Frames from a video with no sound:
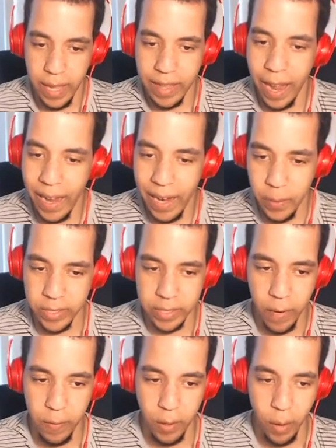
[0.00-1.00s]
The hideout was
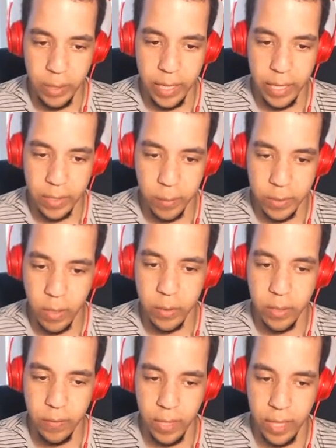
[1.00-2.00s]
discovered only as a
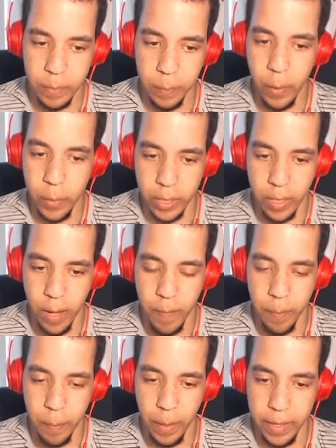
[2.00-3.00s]
result of the explosion.
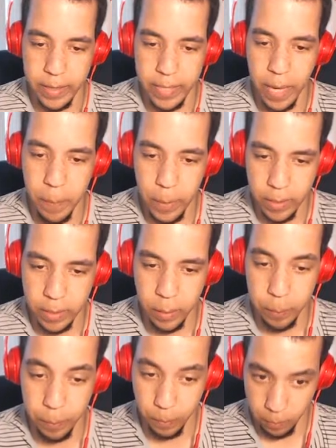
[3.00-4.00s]
By the time
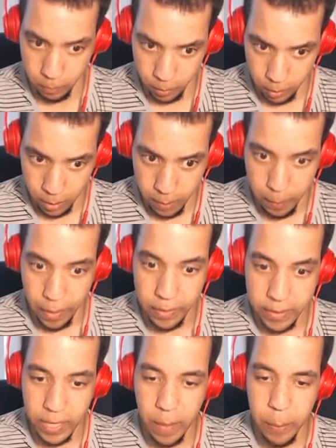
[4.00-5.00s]
the
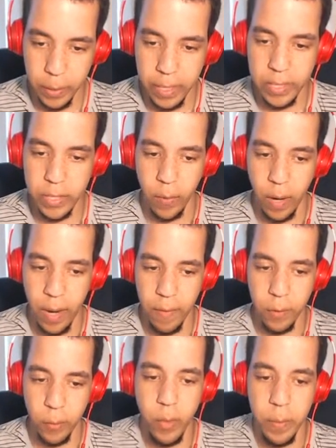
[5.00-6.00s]
by the time police
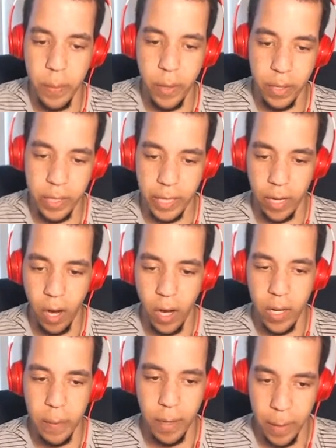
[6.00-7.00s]
arrived, the ruined building had
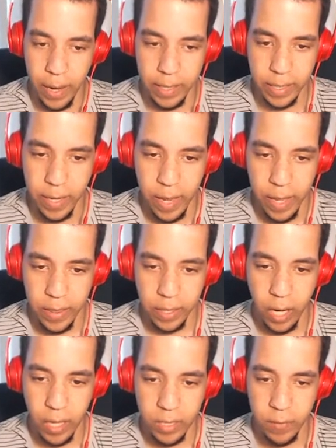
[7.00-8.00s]
already been abandoned.
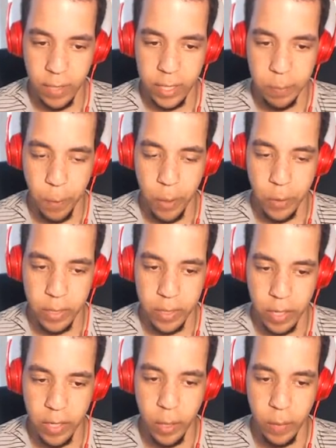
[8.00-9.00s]
The cause of the
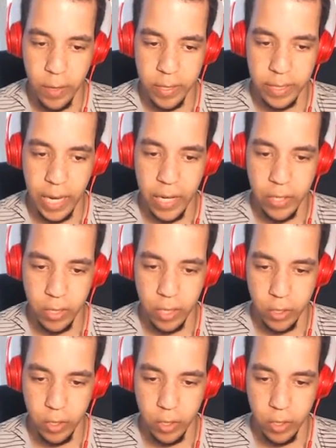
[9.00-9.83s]
explosion is under investigation.